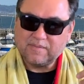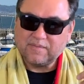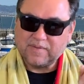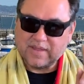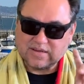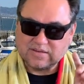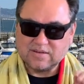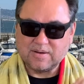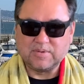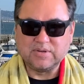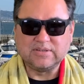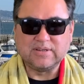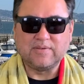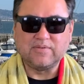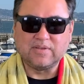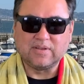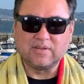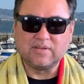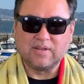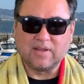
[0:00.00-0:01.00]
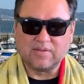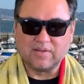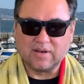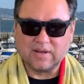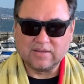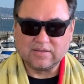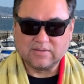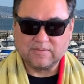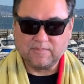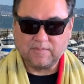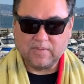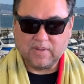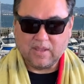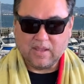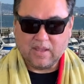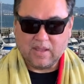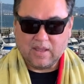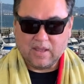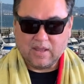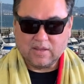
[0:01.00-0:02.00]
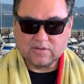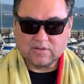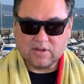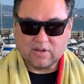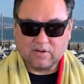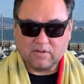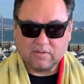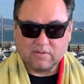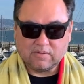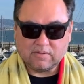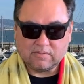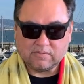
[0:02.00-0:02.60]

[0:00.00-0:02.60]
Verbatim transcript: That's number seven on the list. So